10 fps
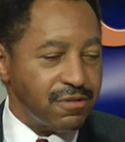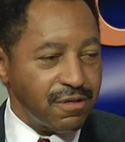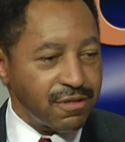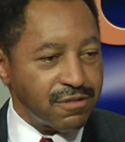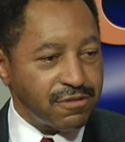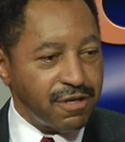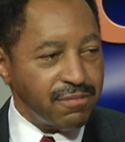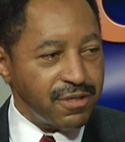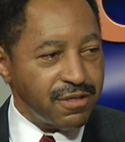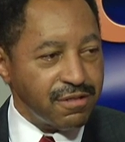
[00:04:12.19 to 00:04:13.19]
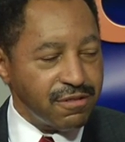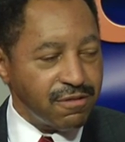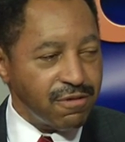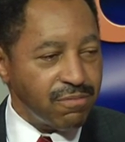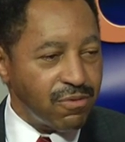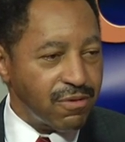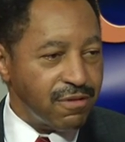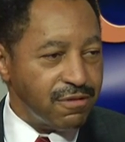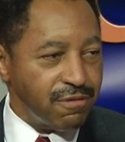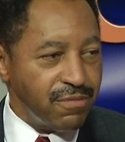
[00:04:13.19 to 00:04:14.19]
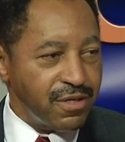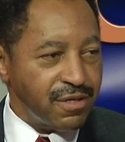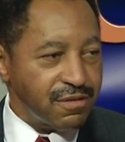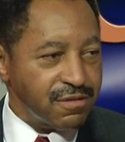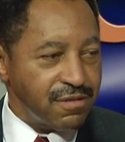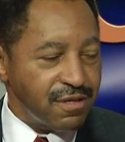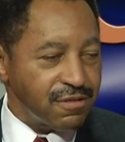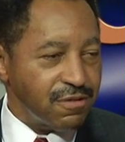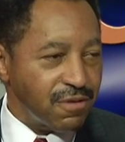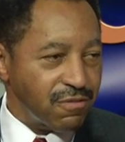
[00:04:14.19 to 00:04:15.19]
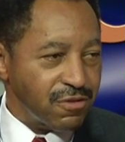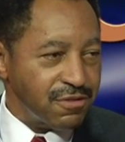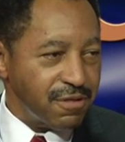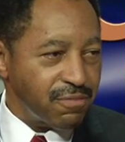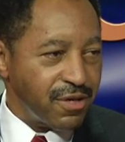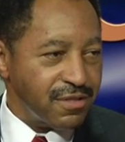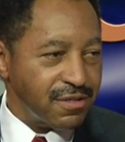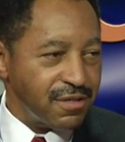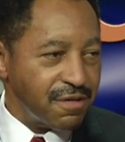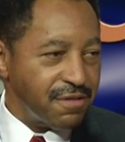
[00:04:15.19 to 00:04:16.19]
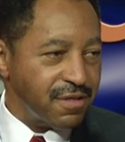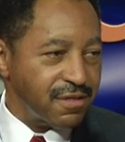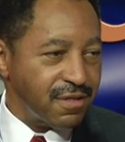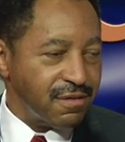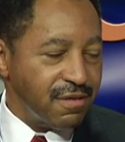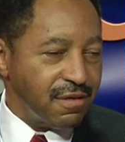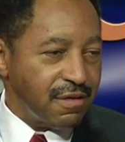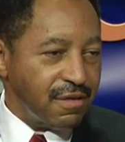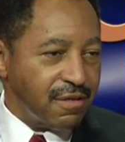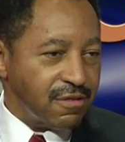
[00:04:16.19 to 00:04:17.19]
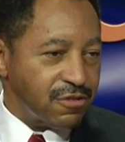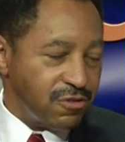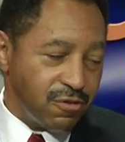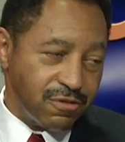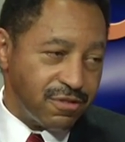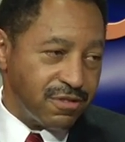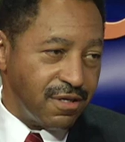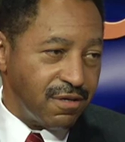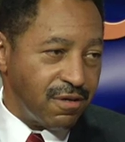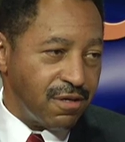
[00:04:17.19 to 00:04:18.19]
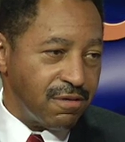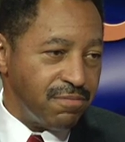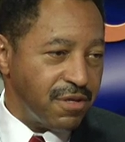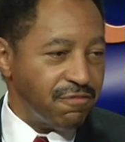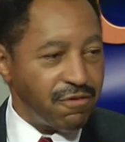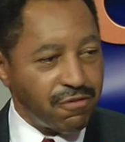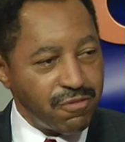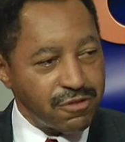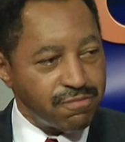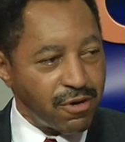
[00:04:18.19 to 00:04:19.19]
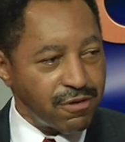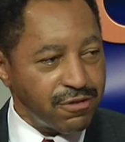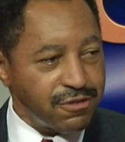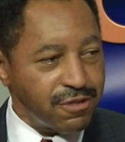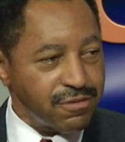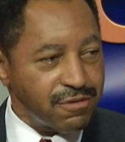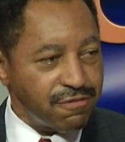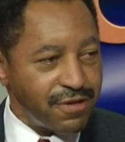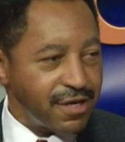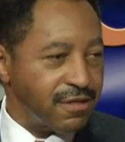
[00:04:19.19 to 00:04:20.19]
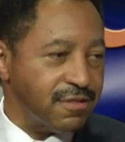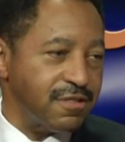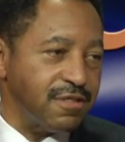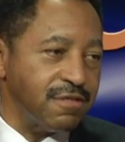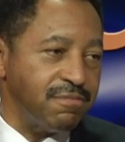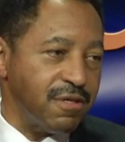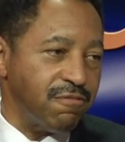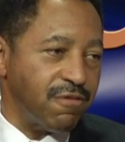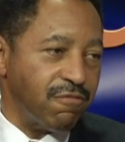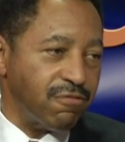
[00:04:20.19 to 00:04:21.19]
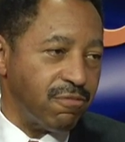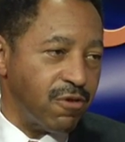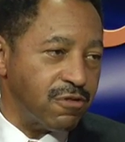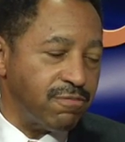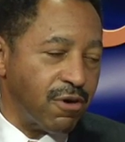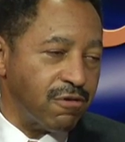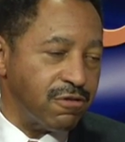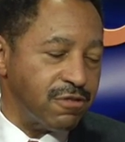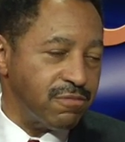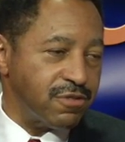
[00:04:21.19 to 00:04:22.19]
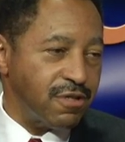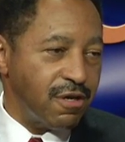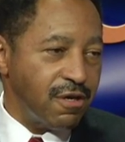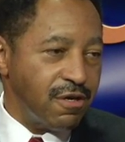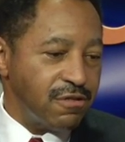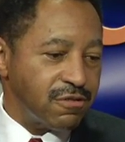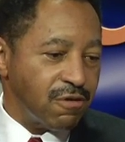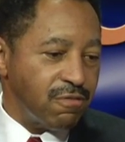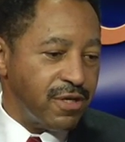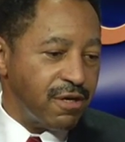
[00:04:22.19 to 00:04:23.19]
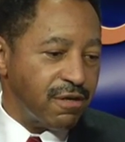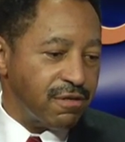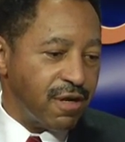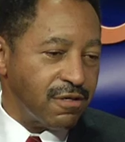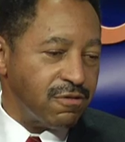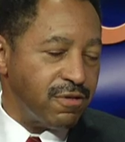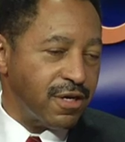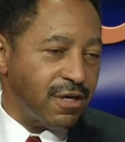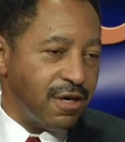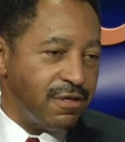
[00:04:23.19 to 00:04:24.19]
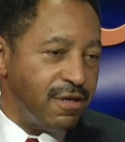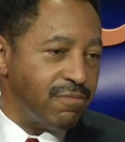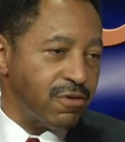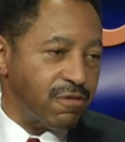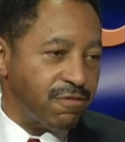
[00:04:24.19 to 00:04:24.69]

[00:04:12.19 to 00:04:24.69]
are extremely, you know, important to me as, as a university president. I think that the students uh, benefit from those partnerships, the faculty benefit from those partnerships. So we are, are doing a, a number of